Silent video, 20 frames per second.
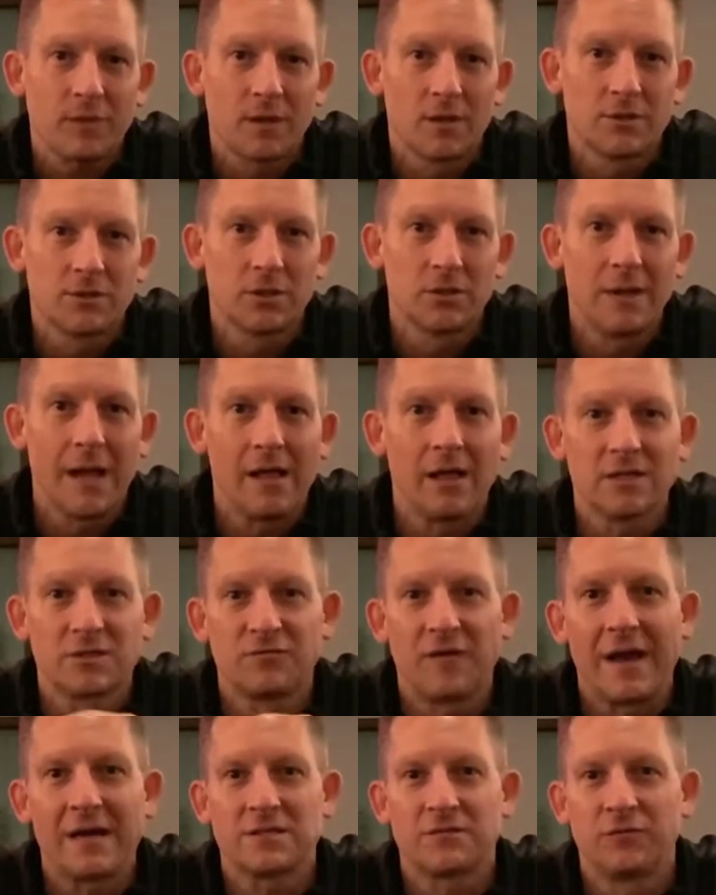So now let's
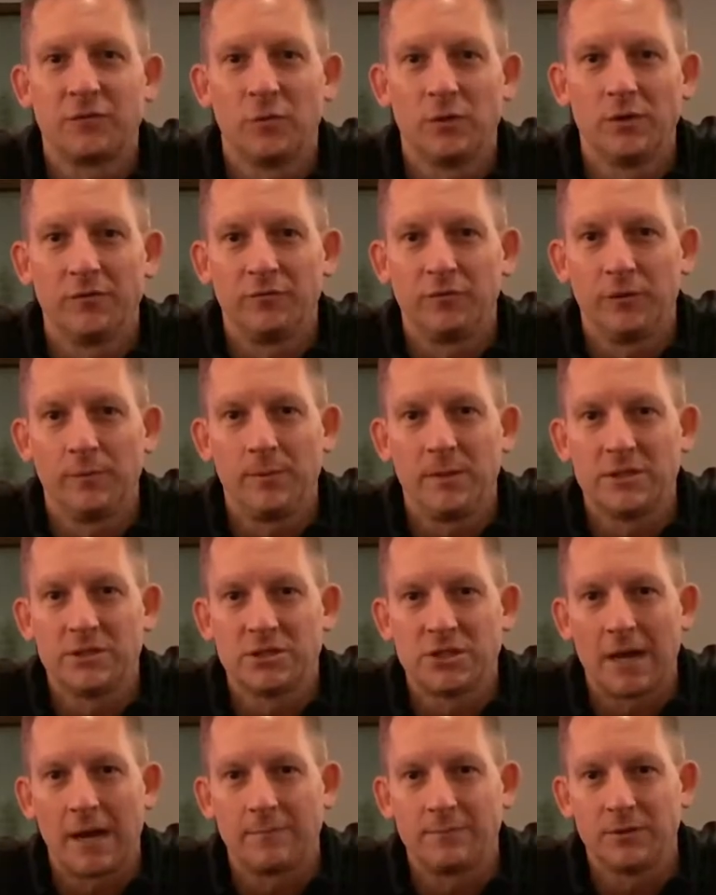fast forward to Philippians
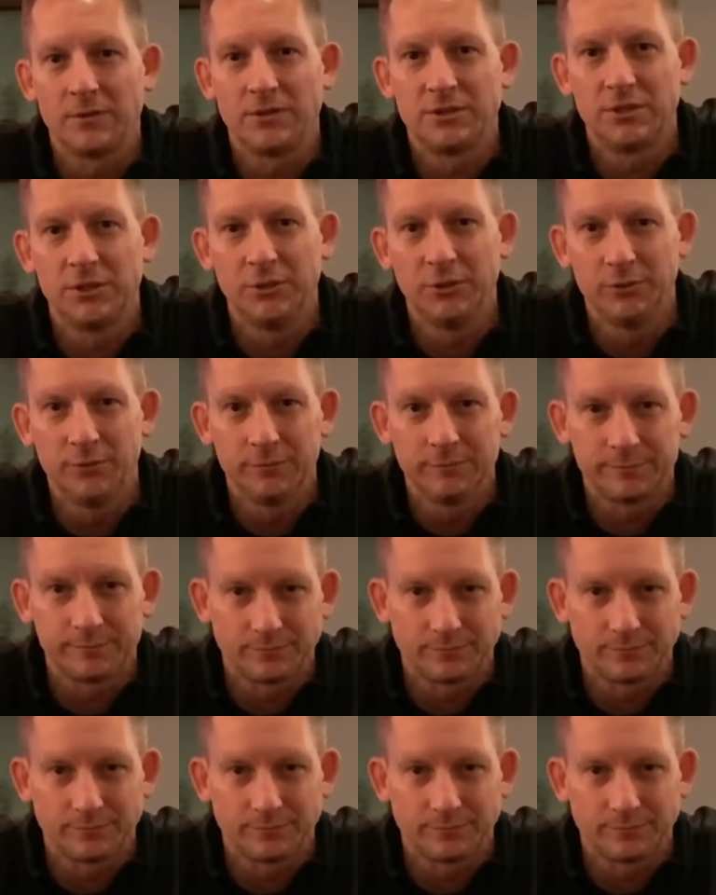chapter 2,